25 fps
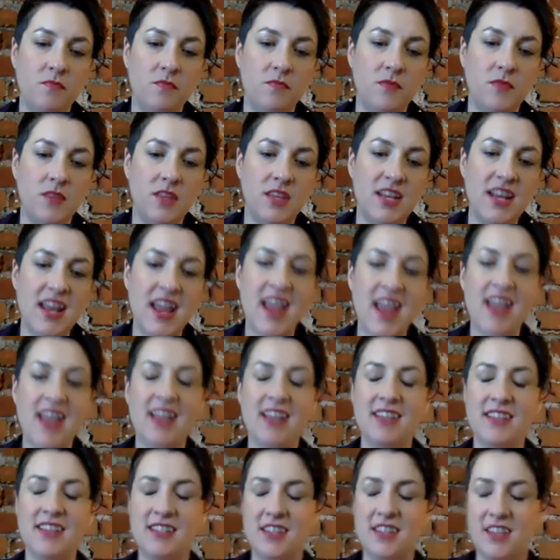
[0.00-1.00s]
Today
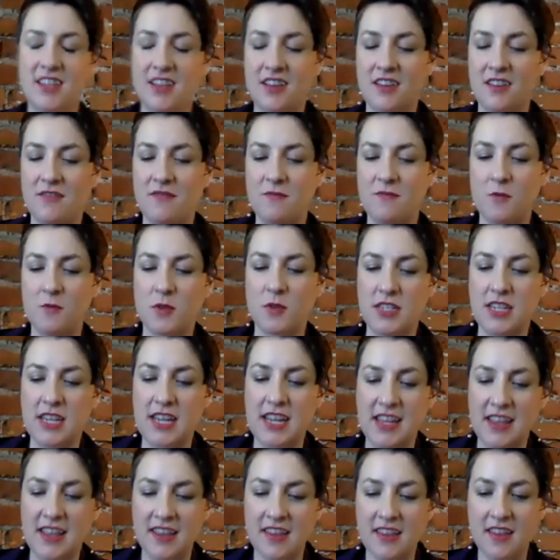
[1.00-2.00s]
is the
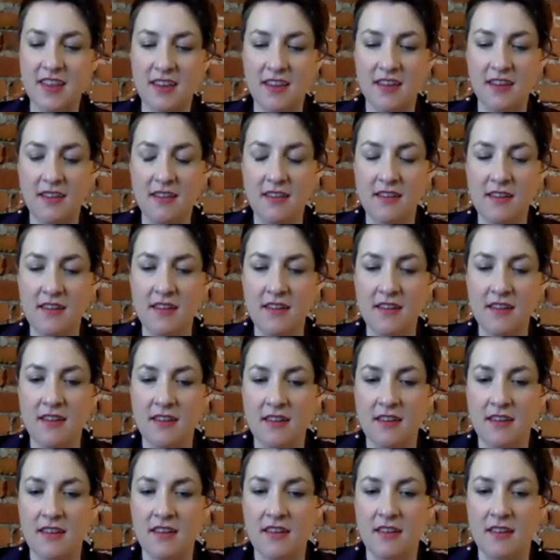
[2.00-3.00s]
14th
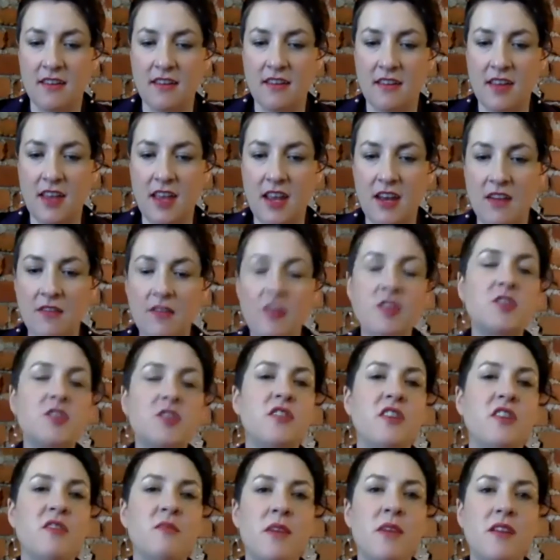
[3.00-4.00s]

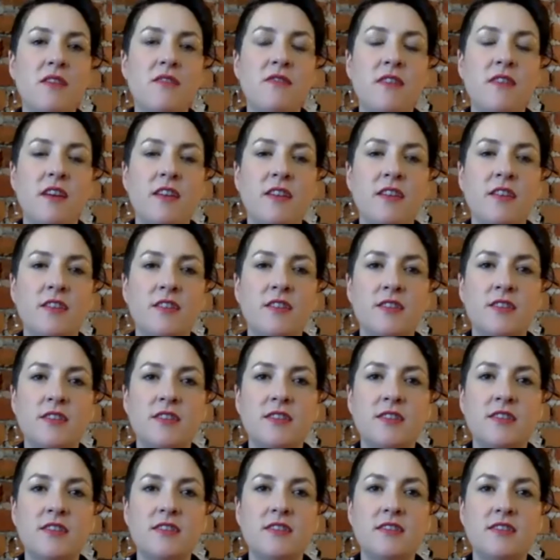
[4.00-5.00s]
anniversary of my
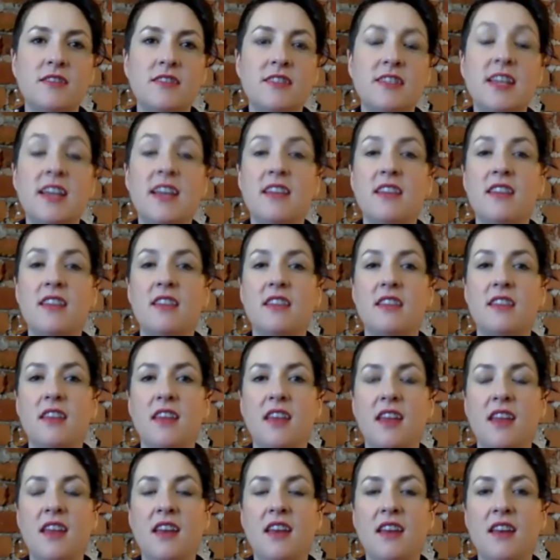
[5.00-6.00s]
father's death,
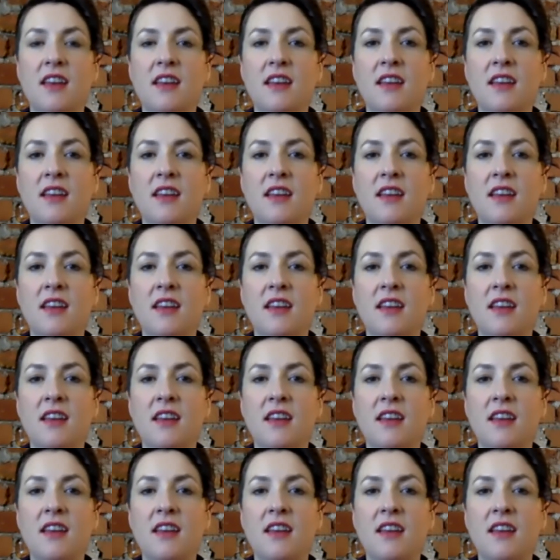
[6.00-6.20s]
and